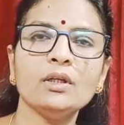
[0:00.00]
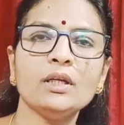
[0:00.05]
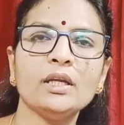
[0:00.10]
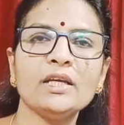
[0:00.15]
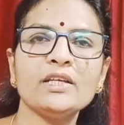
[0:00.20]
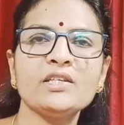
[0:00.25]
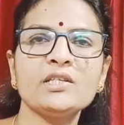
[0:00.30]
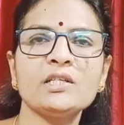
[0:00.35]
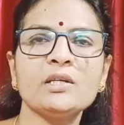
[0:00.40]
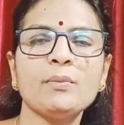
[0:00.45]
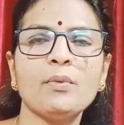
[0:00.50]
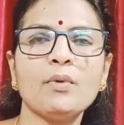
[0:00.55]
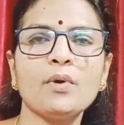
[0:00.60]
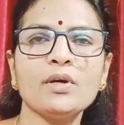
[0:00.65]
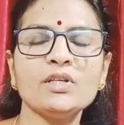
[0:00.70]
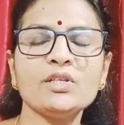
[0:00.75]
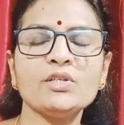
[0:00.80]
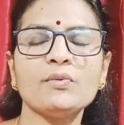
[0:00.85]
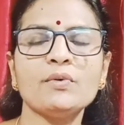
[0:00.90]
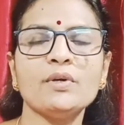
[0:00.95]
Now,
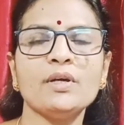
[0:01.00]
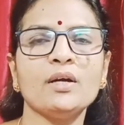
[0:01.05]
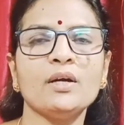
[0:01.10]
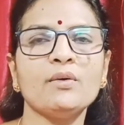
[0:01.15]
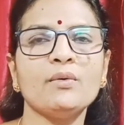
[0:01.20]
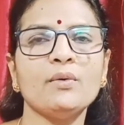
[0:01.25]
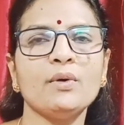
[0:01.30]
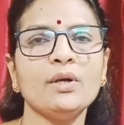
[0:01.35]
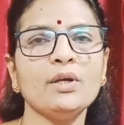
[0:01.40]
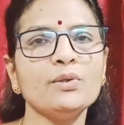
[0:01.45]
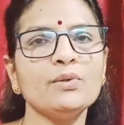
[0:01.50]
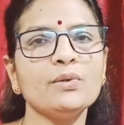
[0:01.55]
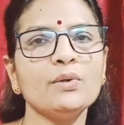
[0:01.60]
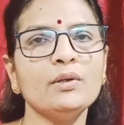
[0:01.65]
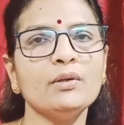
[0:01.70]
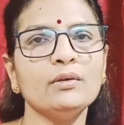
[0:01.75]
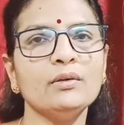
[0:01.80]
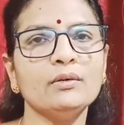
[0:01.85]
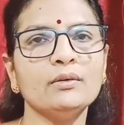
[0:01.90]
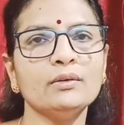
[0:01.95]
the next point
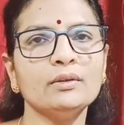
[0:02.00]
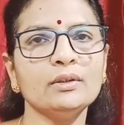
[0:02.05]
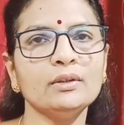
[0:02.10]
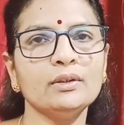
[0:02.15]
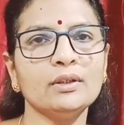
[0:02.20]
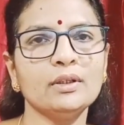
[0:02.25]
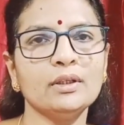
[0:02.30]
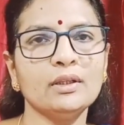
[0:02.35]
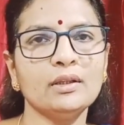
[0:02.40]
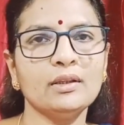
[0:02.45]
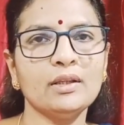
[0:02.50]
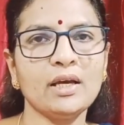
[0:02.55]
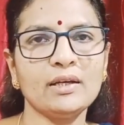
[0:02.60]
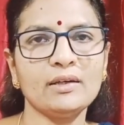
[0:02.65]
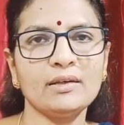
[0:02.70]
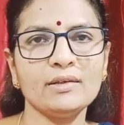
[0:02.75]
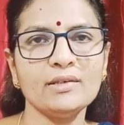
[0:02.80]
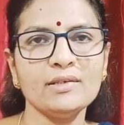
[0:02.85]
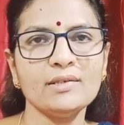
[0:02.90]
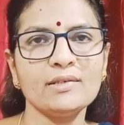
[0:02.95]
we are going to
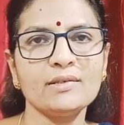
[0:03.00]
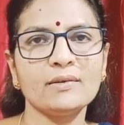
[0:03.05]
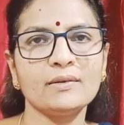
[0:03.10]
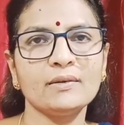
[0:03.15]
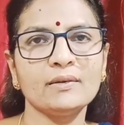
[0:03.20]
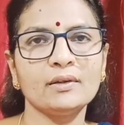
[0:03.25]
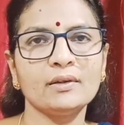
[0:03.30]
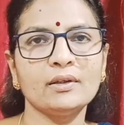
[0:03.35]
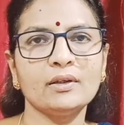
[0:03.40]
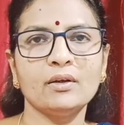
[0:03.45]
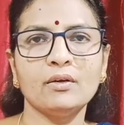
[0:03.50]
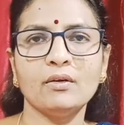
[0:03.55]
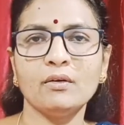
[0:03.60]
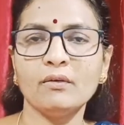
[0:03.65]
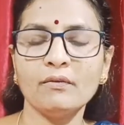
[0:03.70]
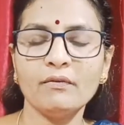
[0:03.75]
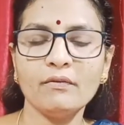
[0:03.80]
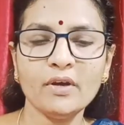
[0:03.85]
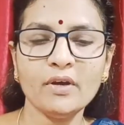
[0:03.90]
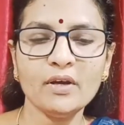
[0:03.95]
learn, that
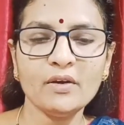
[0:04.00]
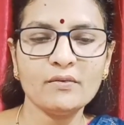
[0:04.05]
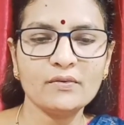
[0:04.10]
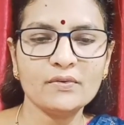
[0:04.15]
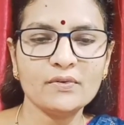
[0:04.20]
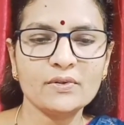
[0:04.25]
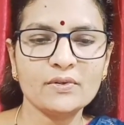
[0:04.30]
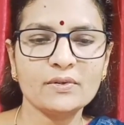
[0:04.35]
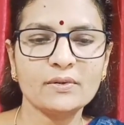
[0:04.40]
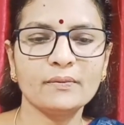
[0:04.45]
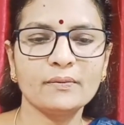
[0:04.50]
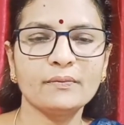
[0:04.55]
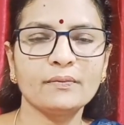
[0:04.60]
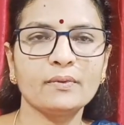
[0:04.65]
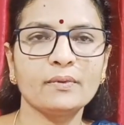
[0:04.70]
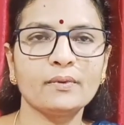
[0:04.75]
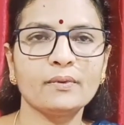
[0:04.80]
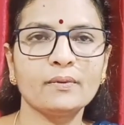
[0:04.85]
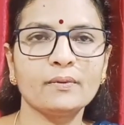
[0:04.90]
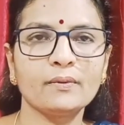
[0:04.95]
is
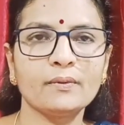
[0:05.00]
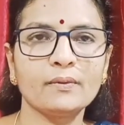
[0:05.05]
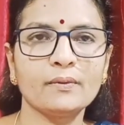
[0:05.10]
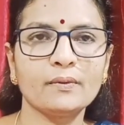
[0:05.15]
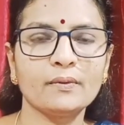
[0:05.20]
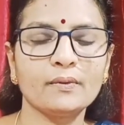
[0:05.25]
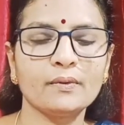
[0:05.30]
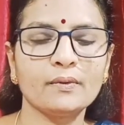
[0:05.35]
waves.